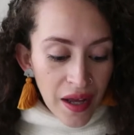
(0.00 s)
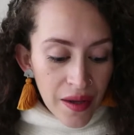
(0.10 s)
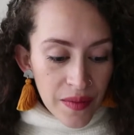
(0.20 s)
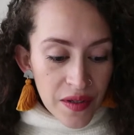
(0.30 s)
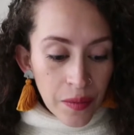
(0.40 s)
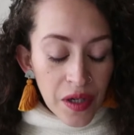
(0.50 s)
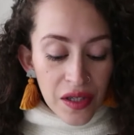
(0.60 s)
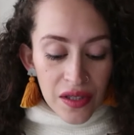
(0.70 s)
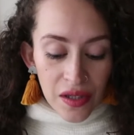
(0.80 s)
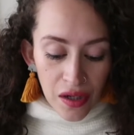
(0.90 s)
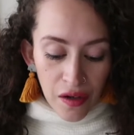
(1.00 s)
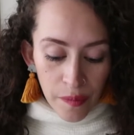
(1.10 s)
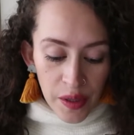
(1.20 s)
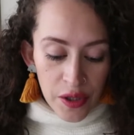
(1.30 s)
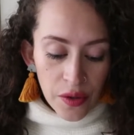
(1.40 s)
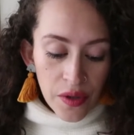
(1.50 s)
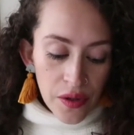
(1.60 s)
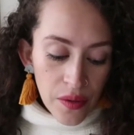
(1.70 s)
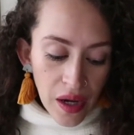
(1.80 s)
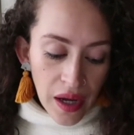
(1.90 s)
Um, so I'm gonna start off by
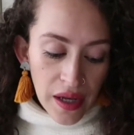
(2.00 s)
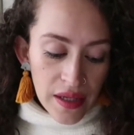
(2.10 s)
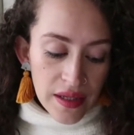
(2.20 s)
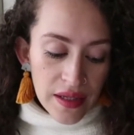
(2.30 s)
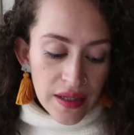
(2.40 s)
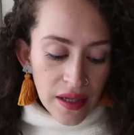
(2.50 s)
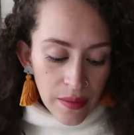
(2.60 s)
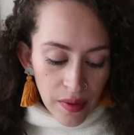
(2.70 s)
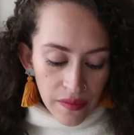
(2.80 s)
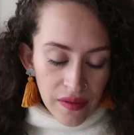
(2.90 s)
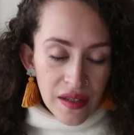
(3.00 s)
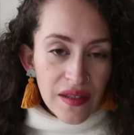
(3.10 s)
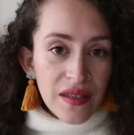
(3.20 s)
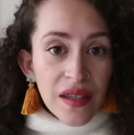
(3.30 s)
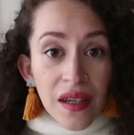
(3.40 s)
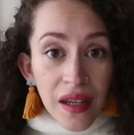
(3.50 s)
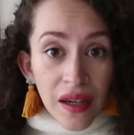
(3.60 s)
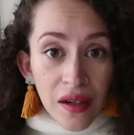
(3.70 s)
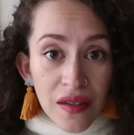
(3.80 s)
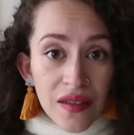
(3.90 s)
showing you guys some of the
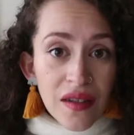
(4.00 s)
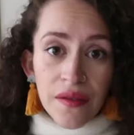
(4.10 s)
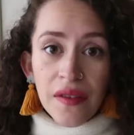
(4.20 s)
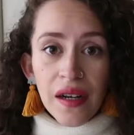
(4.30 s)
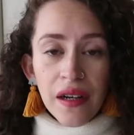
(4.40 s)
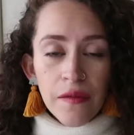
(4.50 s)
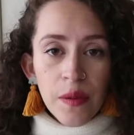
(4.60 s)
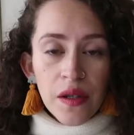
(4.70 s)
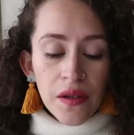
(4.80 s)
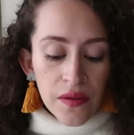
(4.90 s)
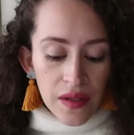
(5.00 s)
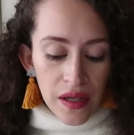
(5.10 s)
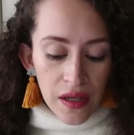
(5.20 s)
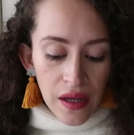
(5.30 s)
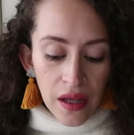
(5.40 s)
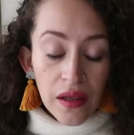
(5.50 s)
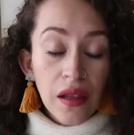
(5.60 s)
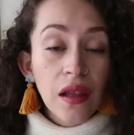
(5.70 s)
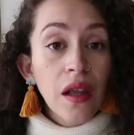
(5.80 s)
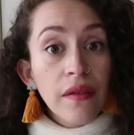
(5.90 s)
skincare stuff that I've been using
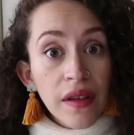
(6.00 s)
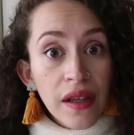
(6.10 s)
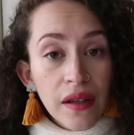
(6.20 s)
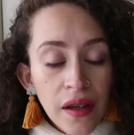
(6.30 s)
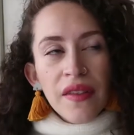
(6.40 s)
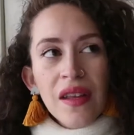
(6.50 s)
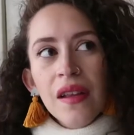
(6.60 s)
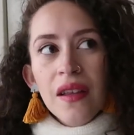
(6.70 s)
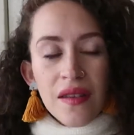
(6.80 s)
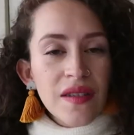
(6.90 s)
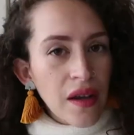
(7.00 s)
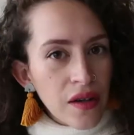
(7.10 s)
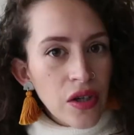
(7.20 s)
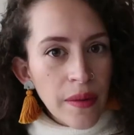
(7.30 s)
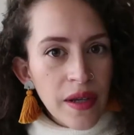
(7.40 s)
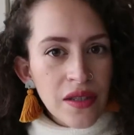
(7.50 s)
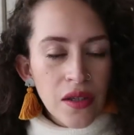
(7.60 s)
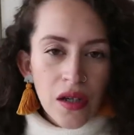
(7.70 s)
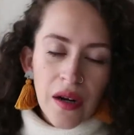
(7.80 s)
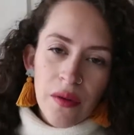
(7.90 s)
and loving. I think like in the second
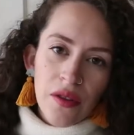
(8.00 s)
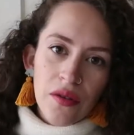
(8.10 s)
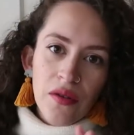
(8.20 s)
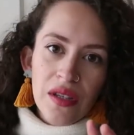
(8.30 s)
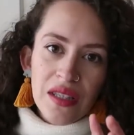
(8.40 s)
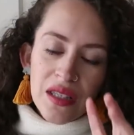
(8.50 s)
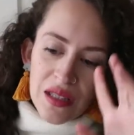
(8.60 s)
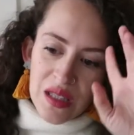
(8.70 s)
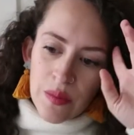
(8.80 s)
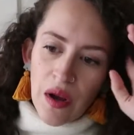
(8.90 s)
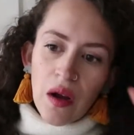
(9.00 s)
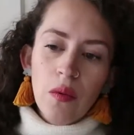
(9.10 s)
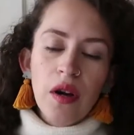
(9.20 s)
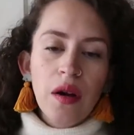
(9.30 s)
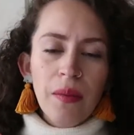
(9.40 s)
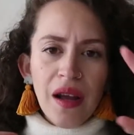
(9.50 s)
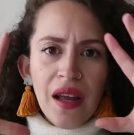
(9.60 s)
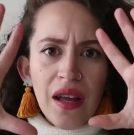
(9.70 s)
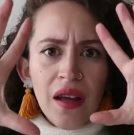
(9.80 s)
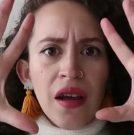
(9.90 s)
trimester, I went through this spot where
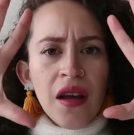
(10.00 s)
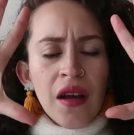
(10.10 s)
my